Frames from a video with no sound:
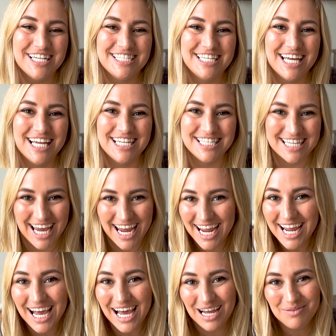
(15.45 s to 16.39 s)

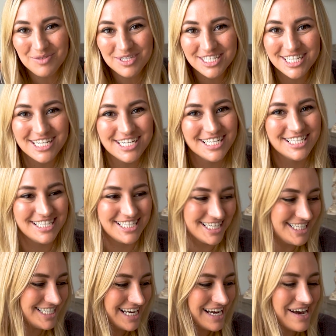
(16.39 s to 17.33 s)
Today, I'm just gonna
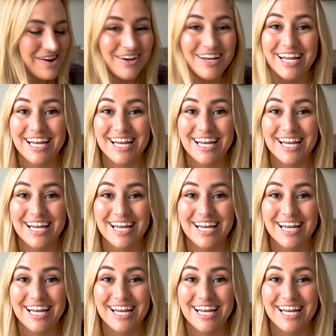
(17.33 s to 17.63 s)
sit down